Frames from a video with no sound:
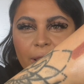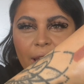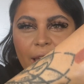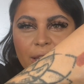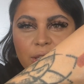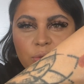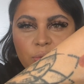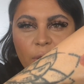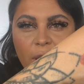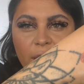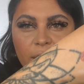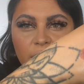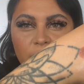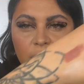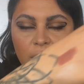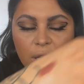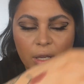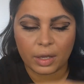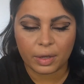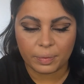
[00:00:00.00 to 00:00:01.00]
less red
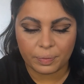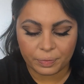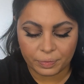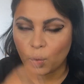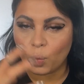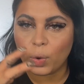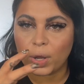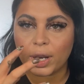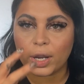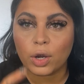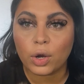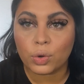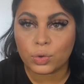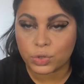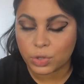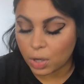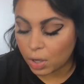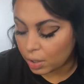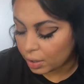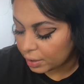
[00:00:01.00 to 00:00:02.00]
when it goes
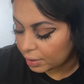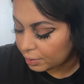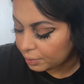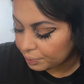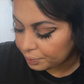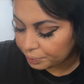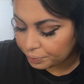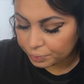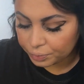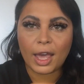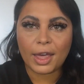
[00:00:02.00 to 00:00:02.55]
on.